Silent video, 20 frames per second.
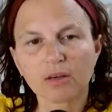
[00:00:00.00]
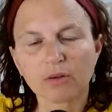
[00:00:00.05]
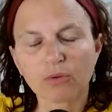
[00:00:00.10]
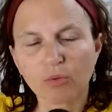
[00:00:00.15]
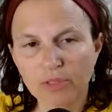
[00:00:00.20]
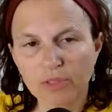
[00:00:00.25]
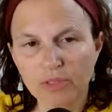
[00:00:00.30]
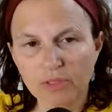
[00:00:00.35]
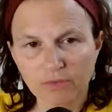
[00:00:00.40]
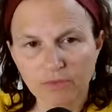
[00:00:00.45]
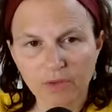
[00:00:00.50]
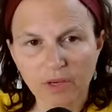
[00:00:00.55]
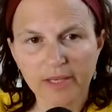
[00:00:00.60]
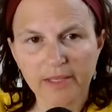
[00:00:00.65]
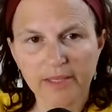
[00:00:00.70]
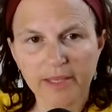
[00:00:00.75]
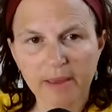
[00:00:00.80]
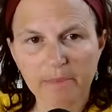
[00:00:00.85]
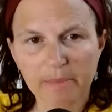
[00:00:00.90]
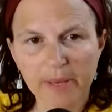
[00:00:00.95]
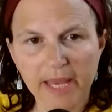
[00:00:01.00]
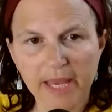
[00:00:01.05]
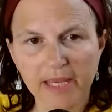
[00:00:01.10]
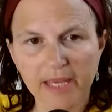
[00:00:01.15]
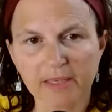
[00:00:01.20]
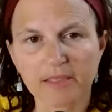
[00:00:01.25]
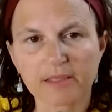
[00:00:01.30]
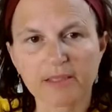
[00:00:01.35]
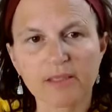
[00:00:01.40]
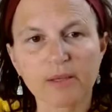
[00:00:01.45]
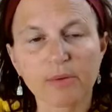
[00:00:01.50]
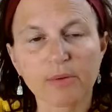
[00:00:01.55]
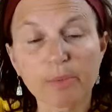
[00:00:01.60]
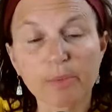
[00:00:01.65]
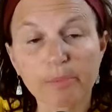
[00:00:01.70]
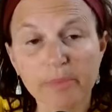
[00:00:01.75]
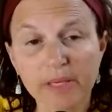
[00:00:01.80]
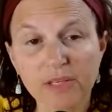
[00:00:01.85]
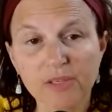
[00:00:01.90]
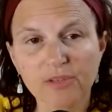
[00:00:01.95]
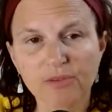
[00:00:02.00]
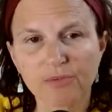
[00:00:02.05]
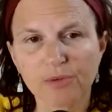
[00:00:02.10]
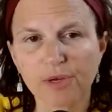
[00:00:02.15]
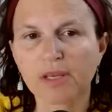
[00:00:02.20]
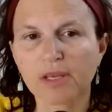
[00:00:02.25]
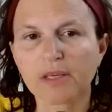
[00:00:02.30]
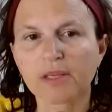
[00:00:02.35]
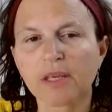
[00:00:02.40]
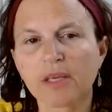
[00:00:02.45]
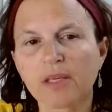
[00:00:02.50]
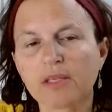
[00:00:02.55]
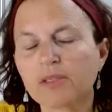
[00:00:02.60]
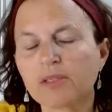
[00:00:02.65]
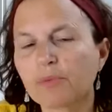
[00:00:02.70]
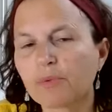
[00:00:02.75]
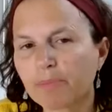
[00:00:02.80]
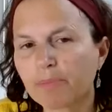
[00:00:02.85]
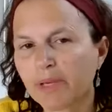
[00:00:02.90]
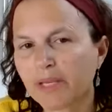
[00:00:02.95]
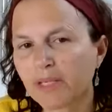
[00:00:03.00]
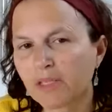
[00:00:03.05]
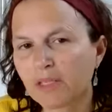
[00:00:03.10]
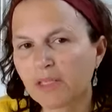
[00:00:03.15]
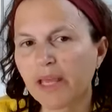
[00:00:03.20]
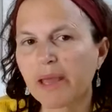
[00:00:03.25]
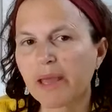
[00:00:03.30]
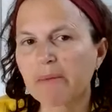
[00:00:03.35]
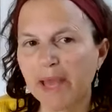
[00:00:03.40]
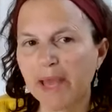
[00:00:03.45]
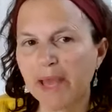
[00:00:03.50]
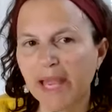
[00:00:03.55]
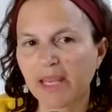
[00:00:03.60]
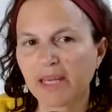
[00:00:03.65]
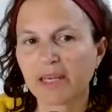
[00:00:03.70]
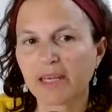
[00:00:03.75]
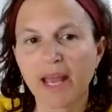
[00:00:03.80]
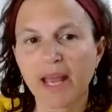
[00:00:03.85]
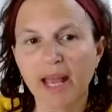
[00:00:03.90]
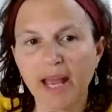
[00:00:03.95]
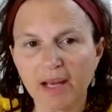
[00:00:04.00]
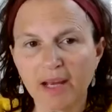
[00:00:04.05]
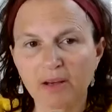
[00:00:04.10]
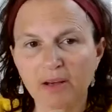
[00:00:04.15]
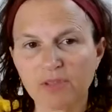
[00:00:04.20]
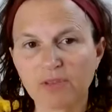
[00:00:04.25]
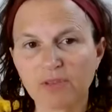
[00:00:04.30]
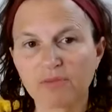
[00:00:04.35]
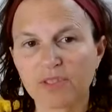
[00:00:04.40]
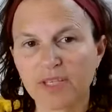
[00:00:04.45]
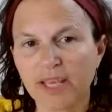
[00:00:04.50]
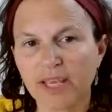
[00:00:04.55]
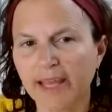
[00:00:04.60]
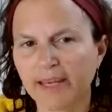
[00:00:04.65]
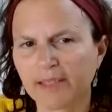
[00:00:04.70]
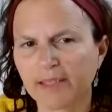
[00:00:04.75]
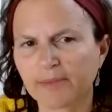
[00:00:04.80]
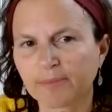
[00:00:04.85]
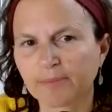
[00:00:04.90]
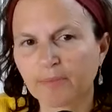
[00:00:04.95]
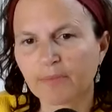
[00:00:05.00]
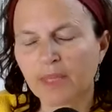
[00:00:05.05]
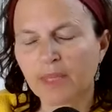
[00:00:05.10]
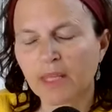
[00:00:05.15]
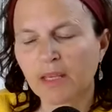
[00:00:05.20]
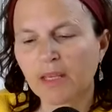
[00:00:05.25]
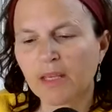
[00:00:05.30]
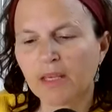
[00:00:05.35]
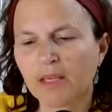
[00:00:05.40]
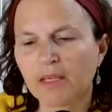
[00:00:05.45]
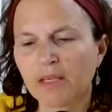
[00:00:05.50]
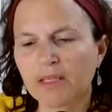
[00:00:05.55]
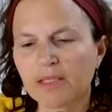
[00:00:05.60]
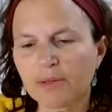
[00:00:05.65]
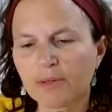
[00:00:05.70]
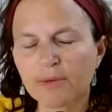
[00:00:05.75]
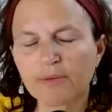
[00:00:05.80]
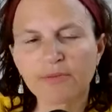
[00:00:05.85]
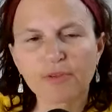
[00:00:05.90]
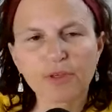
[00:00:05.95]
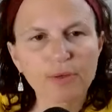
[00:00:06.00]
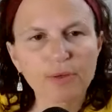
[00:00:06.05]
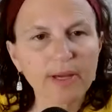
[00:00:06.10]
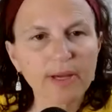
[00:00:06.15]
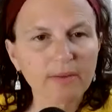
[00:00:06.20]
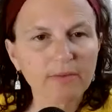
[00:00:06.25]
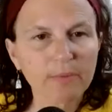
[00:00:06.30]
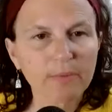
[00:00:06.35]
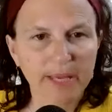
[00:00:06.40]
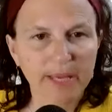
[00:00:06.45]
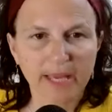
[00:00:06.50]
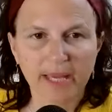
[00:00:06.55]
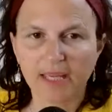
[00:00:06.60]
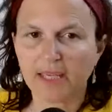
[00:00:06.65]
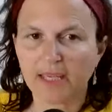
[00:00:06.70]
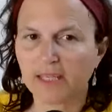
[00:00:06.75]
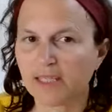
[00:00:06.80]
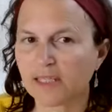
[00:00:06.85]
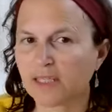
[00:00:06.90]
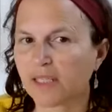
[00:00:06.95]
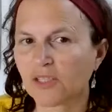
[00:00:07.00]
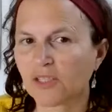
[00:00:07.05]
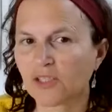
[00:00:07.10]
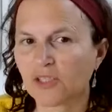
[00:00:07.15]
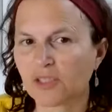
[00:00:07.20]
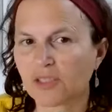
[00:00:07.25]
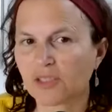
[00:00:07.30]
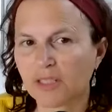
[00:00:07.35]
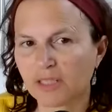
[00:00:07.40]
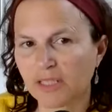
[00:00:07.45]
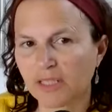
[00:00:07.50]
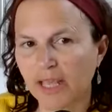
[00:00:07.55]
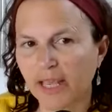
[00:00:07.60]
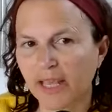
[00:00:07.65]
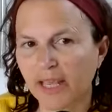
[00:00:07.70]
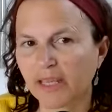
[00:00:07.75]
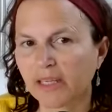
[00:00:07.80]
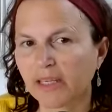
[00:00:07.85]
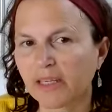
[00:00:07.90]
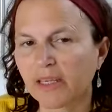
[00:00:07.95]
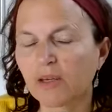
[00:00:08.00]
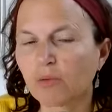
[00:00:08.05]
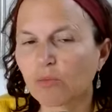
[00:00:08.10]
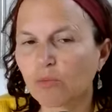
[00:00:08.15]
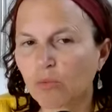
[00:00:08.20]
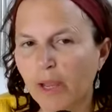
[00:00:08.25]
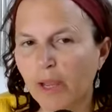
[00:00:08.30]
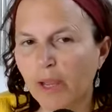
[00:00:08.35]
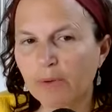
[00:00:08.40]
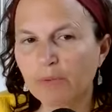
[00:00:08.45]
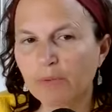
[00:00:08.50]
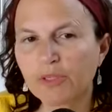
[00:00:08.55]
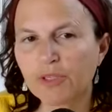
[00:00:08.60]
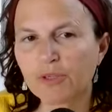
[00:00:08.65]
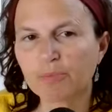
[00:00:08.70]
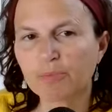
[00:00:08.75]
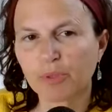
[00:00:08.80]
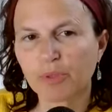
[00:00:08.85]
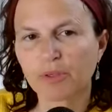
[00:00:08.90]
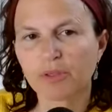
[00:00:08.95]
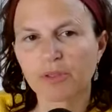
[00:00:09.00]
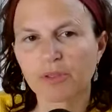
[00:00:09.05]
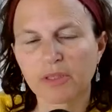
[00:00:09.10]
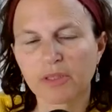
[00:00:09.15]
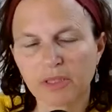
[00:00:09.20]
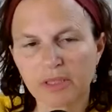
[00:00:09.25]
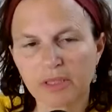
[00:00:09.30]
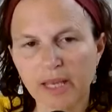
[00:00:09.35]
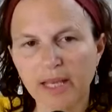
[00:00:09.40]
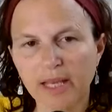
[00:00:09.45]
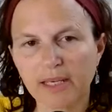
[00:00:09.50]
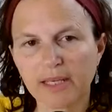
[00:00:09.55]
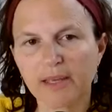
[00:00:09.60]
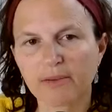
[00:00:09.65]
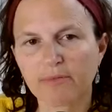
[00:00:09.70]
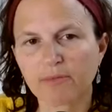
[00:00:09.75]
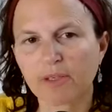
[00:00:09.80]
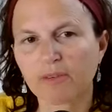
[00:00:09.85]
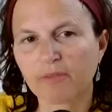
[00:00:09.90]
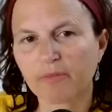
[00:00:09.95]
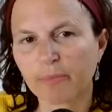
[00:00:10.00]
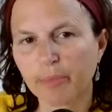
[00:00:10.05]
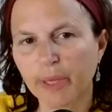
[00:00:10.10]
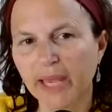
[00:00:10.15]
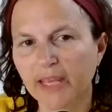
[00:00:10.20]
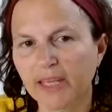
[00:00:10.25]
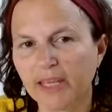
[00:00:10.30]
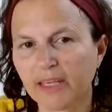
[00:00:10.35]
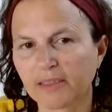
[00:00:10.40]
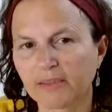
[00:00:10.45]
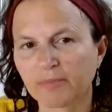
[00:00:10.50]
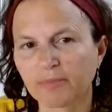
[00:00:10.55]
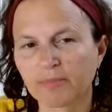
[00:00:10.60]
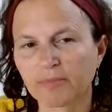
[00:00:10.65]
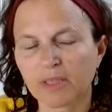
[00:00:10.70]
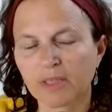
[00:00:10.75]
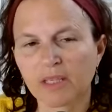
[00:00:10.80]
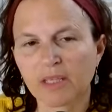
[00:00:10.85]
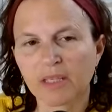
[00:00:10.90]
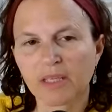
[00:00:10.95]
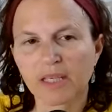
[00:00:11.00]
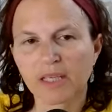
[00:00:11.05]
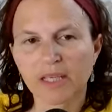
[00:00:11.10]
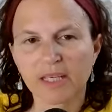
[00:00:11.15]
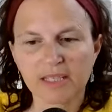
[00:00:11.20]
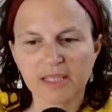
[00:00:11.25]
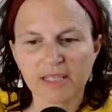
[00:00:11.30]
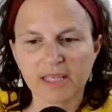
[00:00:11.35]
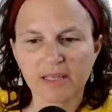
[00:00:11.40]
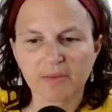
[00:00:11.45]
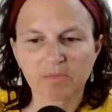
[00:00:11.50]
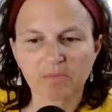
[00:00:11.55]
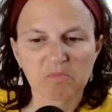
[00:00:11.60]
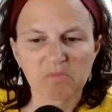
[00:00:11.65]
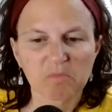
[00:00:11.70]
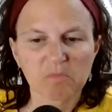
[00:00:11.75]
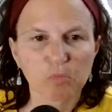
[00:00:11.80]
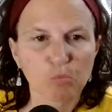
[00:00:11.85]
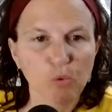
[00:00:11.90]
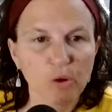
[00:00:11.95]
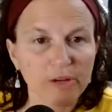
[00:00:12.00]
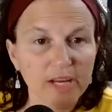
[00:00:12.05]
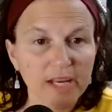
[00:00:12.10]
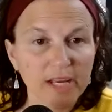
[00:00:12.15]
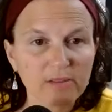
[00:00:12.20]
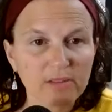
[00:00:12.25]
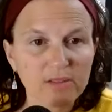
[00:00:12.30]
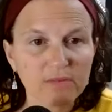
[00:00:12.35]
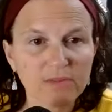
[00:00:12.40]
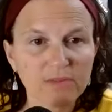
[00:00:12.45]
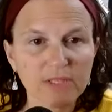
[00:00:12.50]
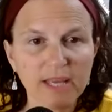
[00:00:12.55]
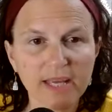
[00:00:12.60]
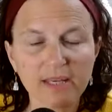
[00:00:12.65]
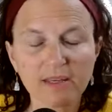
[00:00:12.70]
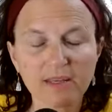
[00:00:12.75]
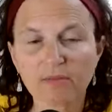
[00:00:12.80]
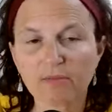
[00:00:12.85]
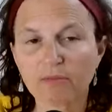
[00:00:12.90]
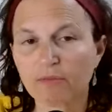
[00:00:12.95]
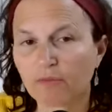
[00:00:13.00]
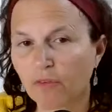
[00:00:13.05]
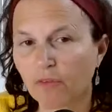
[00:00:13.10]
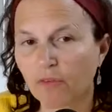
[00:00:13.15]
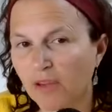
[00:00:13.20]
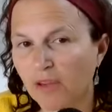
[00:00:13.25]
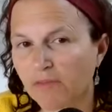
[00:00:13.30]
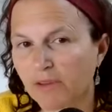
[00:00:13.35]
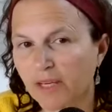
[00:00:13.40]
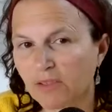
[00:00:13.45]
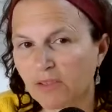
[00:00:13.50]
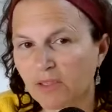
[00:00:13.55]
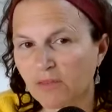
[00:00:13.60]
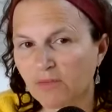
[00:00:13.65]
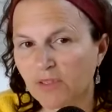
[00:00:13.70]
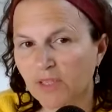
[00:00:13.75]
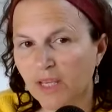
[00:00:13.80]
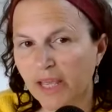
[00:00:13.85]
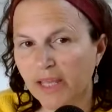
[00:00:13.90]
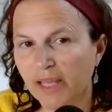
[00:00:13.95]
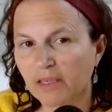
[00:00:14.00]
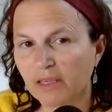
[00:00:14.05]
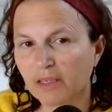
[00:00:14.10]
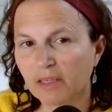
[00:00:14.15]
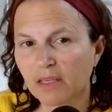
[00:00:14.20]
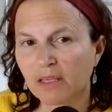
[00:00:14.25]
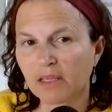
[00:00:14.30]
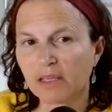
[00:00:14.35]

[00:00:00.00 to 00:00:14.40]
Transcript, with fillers: quantify their pain. So we measure it. So we measure their pain out of 10. So if you have a pain condition today, where would you put that level of pain? Is it one out of 10, five out of 10,